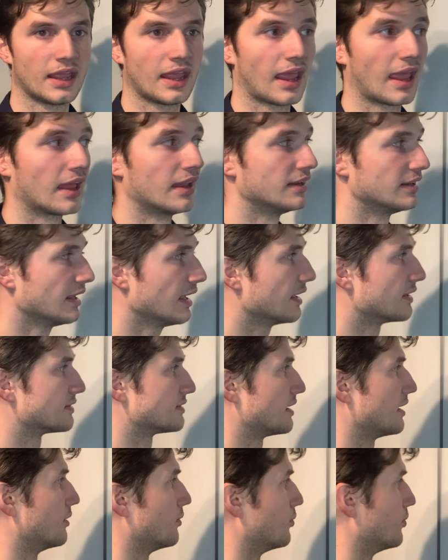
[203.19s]
And
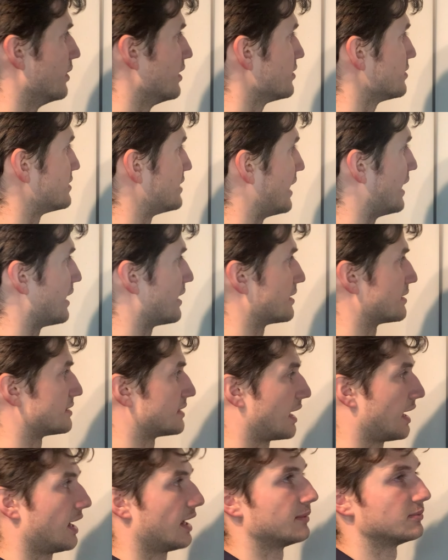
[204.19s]
yes, it will take
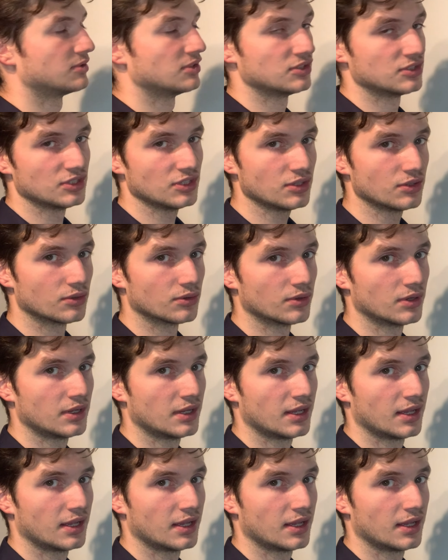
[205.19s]
time to do.